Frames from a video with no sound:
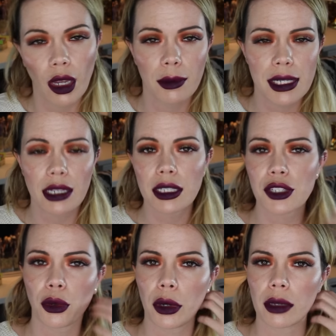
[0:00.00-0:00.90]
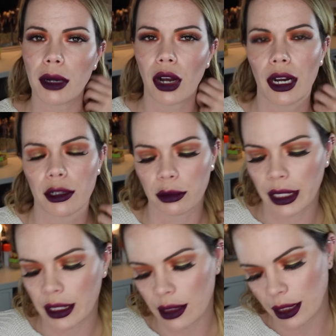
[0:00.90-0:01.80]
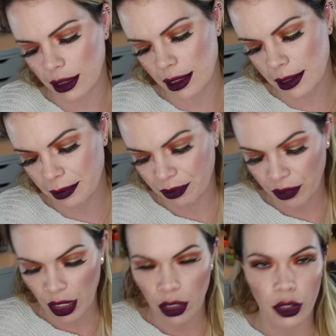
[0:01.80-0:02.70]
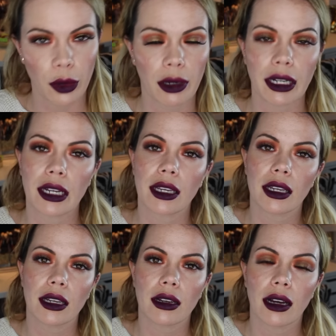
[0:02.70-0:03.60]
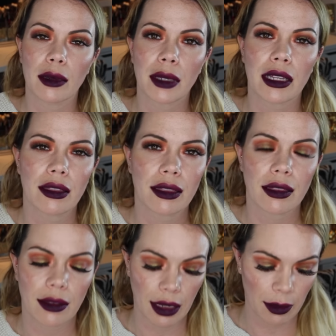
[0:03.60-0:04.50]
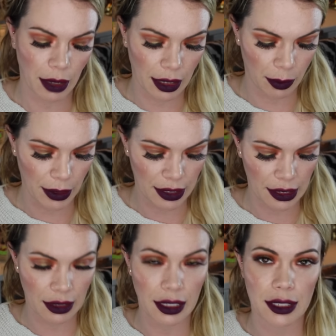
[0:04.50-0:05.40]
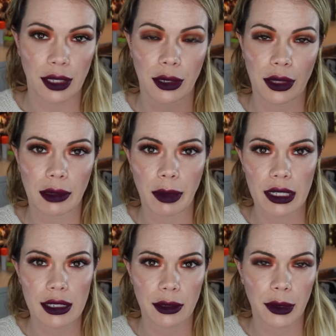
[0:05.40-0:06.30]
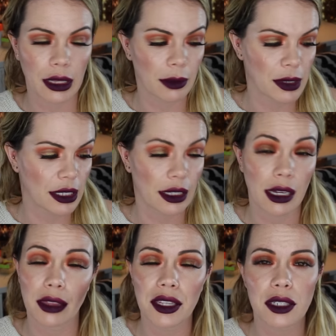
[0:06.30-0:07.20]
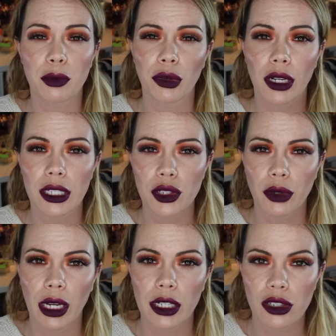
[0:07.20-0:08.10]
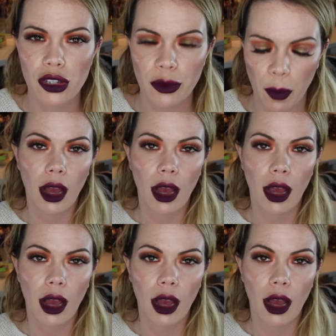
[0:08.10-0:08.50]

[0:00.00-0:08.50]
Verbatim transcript: I'm slightly torn about how to rank these. You're getting, I mean, in my opinion, these are the best liquid lipstick in this price range.